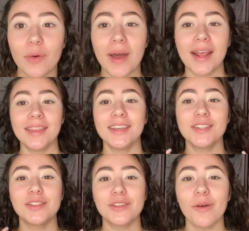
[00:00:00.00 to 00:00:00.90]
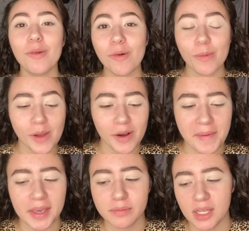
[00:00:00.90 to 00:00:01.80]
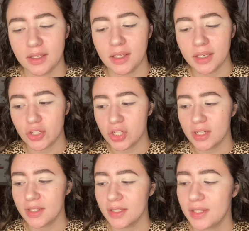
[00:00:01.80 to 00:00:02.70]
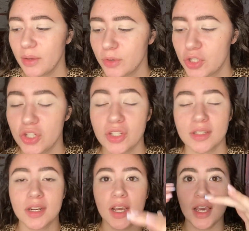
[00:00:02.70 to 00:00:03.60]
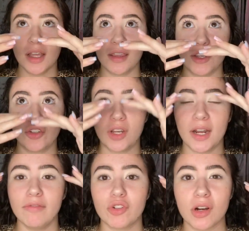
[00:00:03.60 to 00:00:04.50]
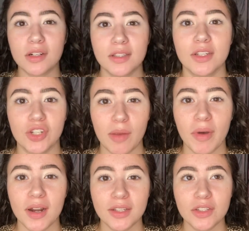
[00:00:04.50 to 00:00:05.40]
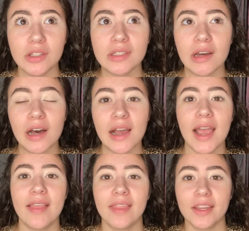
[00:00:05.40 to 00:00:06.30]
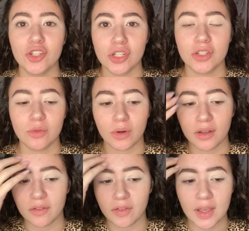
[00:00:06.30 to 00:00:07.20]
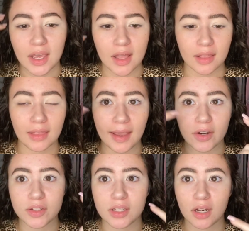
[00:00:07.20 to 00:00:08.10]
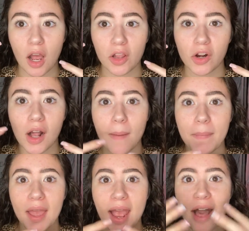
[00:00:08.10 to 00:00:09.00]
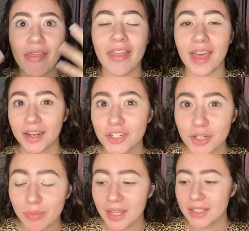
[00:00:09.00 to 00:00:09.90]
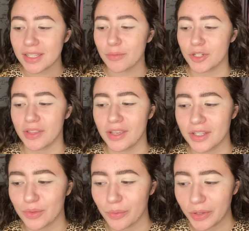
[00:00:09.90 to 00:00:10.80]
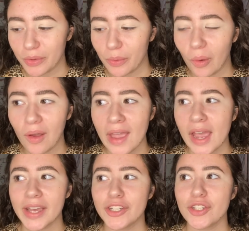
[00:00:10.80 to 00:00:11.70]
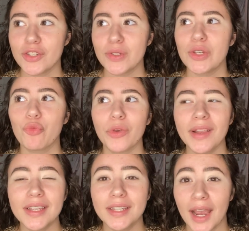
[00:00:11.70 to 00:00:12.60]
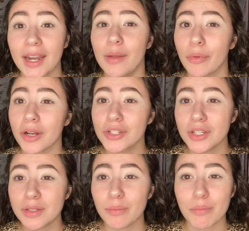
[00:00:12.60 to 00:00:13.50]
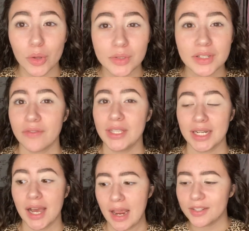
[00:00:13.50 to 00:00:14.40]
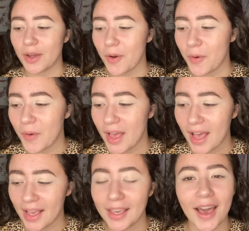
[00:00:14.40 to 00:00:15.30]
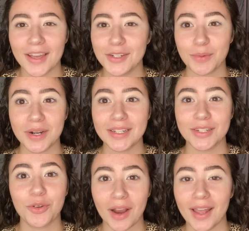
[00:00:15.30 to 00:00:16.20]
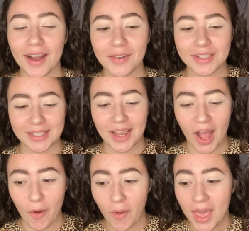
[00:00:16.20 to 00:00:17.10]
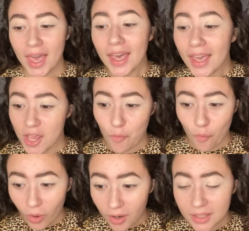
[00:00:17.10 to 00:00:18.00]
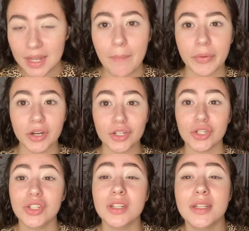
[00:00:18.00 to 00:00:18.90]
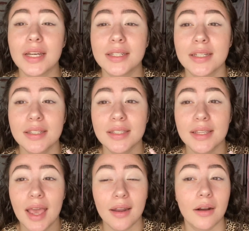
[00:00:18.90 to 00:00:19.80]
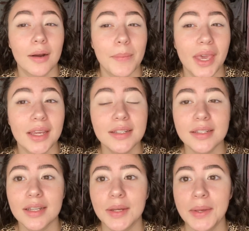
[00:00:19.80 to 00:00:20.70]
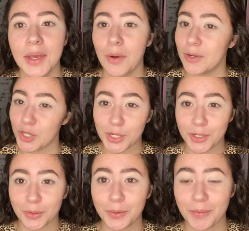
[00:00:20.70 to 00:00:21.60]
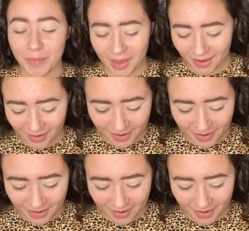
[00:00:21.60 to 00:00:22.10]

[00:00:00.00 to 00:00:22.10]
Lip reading: what I think is so cool about her makeup technique is she does this thing where she just like kind of draws the shape on, as you saw, and then she sort of layers the color up and then she blends it, which I think is really cool. And she's using really tiny brushes most of the time. So yeah, I just wanted to try it out and see how it works. I'm pretty sure she doesn't set her base, which I do, but